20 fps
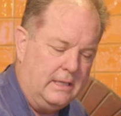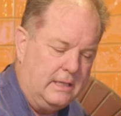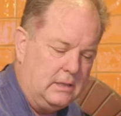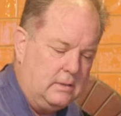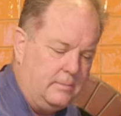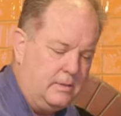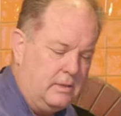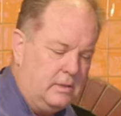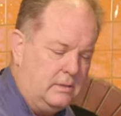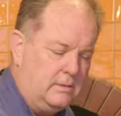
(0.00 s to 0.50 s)
like to
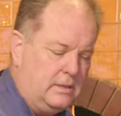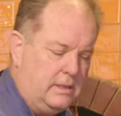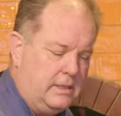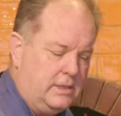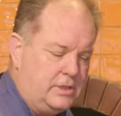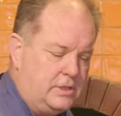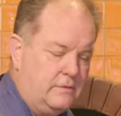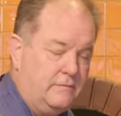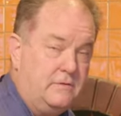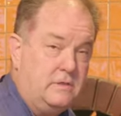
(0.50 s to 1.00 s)
put a
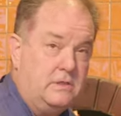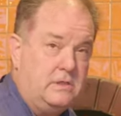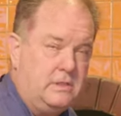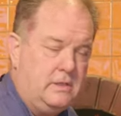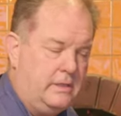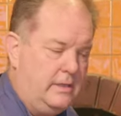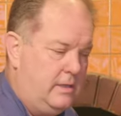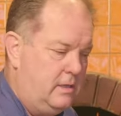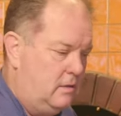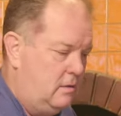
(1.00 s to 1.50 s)
touch of
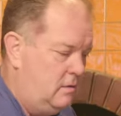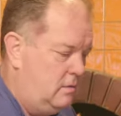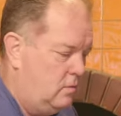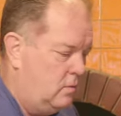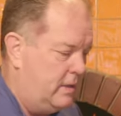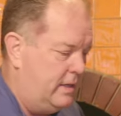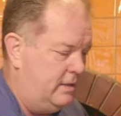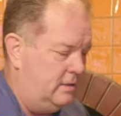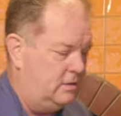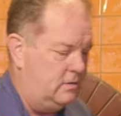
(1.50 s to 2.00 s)
Sicilian
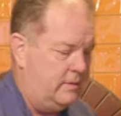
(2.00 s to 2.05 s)
wild